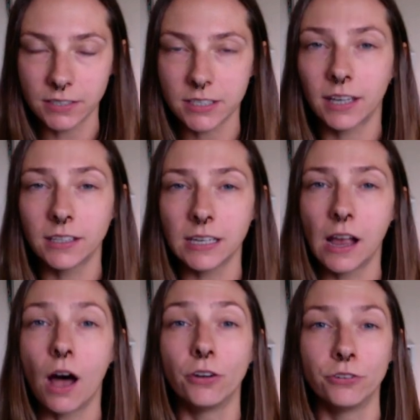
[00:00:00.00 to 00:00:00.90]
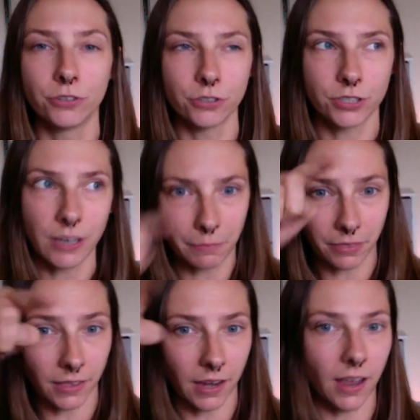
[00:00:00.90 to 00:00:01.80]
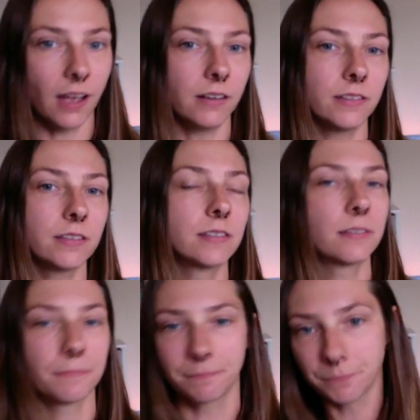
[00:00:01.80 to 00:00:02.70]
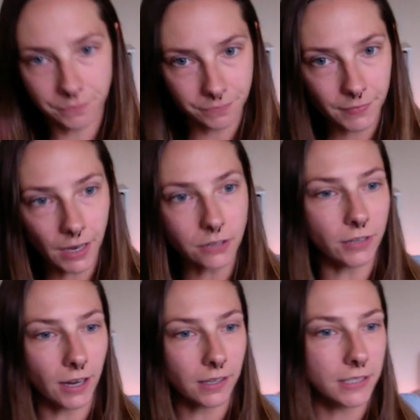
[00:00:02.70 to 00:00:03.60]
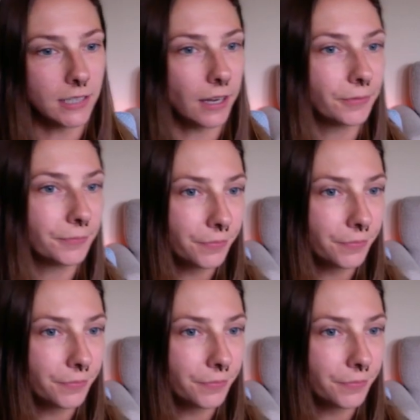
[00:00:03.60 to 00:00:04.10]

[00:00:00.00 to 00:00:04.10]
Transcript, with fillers: Standing under something else. I do not consent.